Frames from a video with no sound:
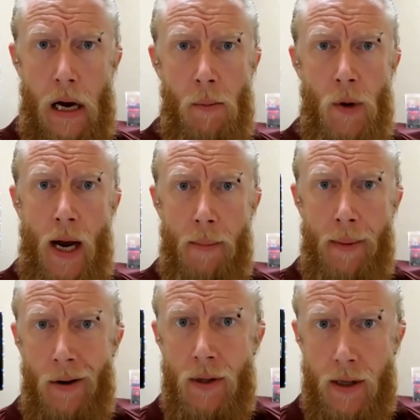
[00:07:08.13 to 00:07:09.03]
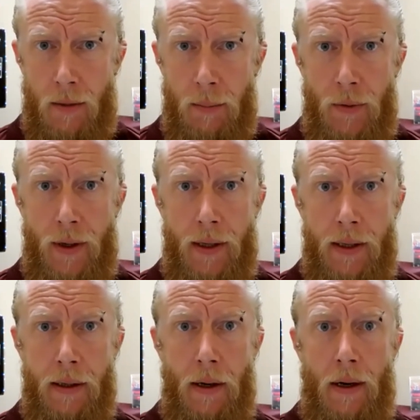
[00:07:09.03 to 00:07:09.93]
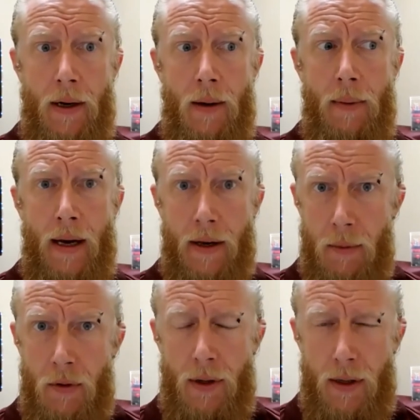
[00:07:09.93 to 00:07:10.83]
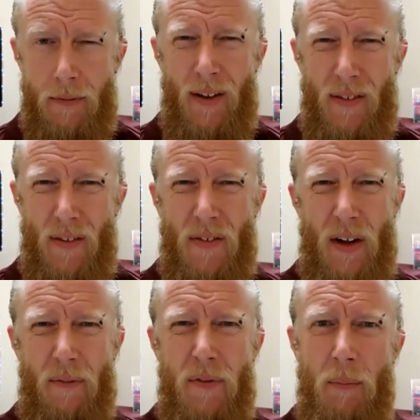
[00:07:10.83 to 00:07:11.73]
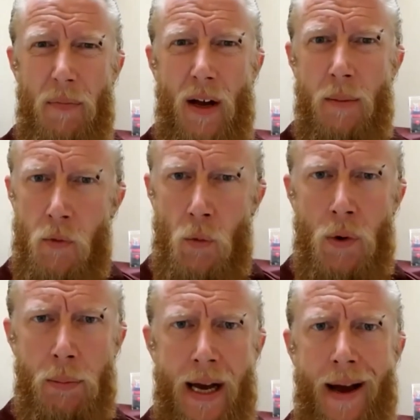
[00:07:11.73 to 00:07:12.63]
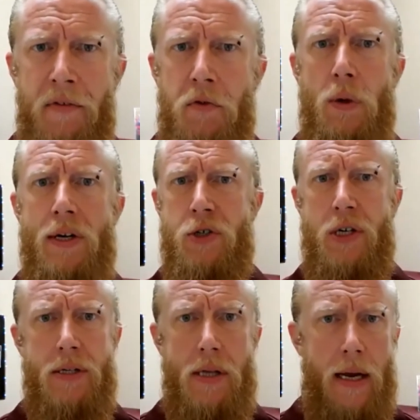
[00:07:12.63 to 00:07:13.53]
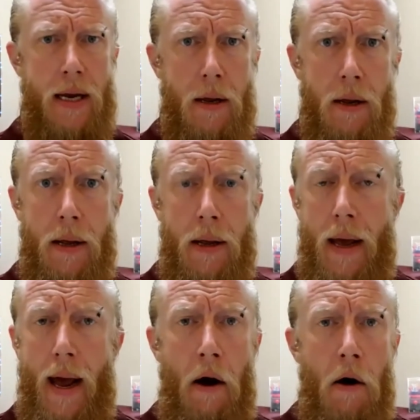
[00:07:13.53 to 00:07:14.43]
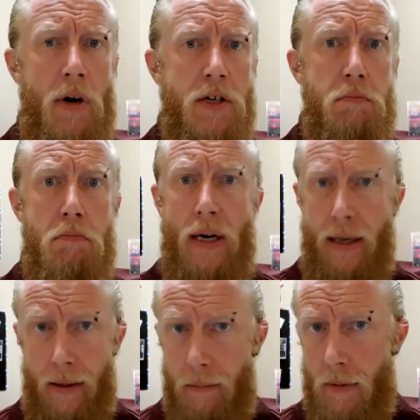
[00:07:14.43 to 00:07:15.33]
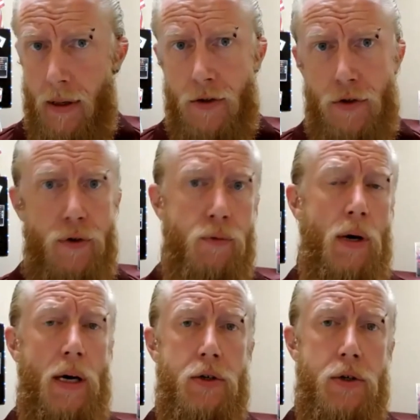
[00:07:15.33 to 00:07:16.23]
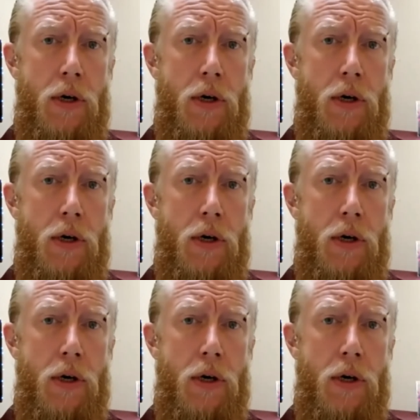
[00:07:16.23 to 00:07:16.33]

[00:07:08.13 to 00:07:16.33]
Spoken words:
When I'm out in the community, at community events and stuff, sometimes we'll be asked questions like, how much money is too much?